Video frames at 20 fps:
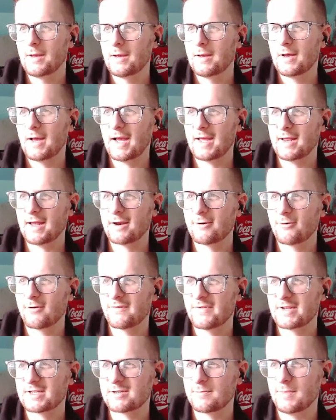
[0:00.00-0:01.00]
I don't know if
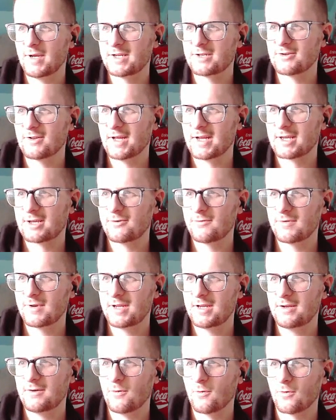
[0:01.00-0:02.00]
that's a mental
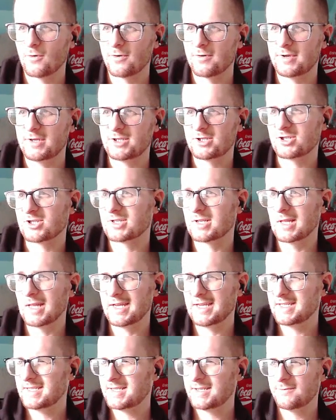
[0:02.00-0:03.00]
acuity or he's just
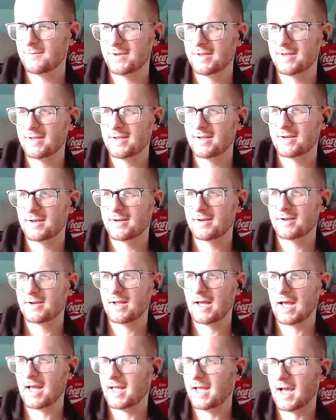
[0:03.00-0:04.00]
lazy with it.
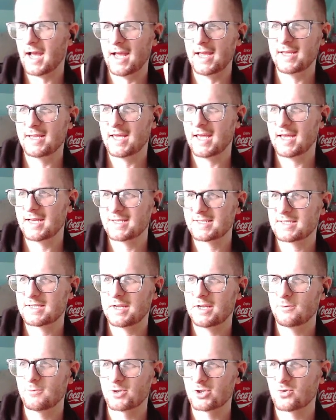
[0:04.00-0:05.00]
I can't
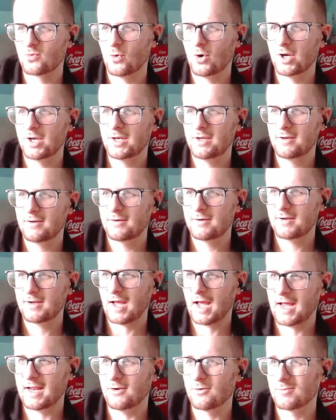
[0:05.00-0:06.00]
say which one.
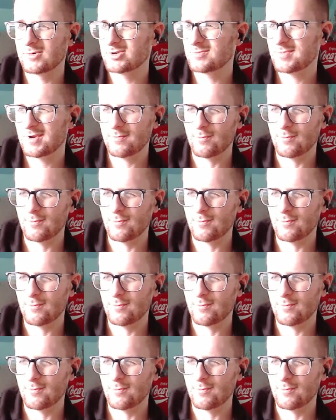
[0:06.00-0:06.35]
I'd almost